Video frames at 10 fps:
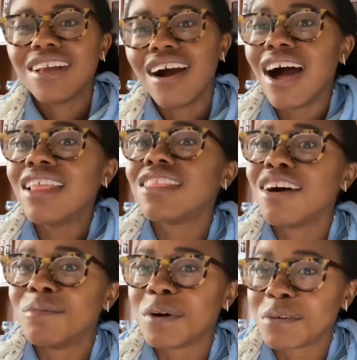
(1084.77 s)
Y'all, I
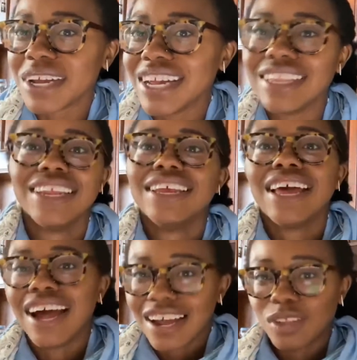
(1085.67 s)
love Maureen.
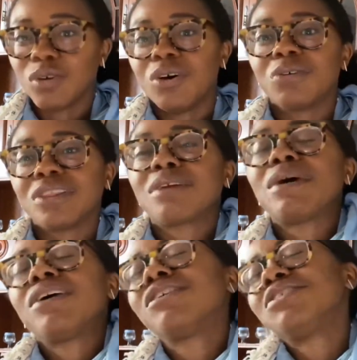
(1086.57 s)
I could do a whole thing
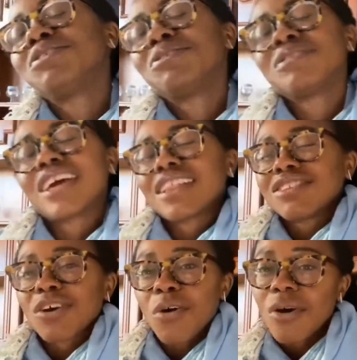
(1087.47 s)
about her too, like a
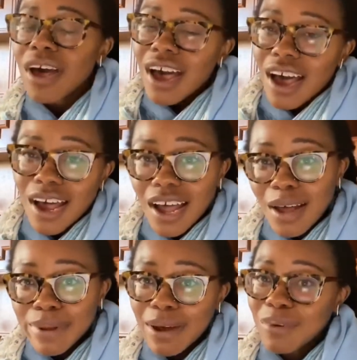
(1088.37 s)
list go.
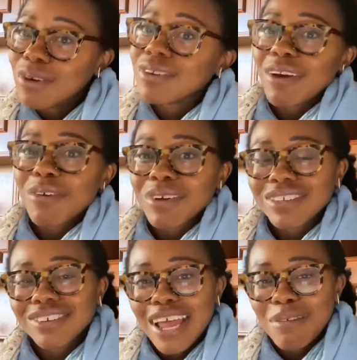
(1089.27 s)
But I won't
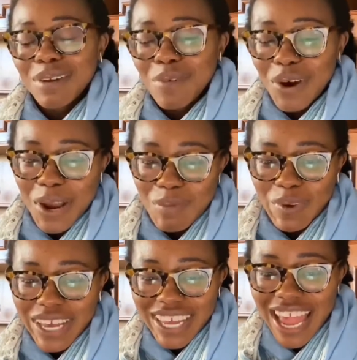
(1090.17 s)
waste your time anymore.
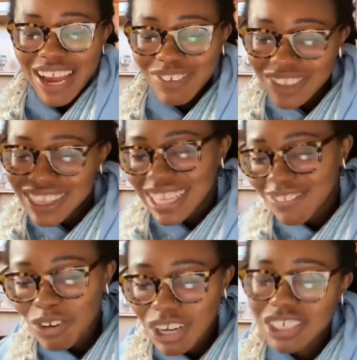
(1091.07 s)
But I will
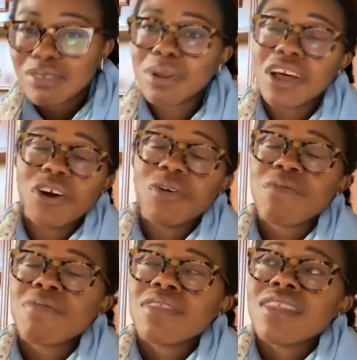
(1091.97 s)
leave the questions
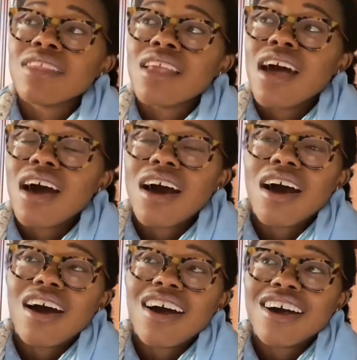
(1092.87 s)
below.
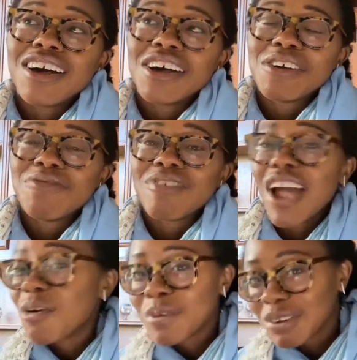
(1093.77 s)

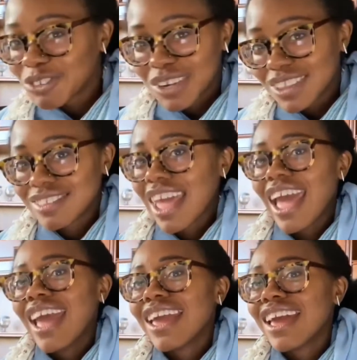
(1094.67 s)
I hope you enjoyed this
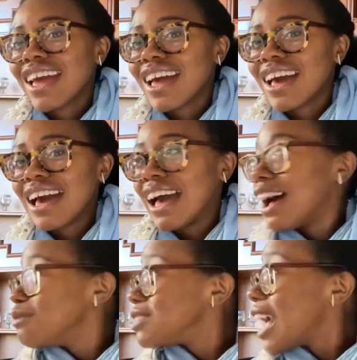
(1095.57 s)
tag.
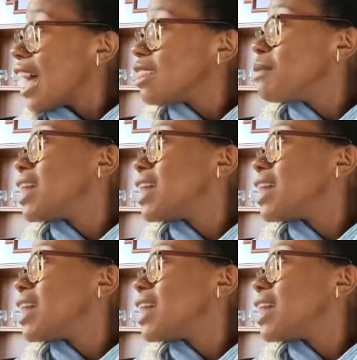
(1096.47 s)
I'm sad that my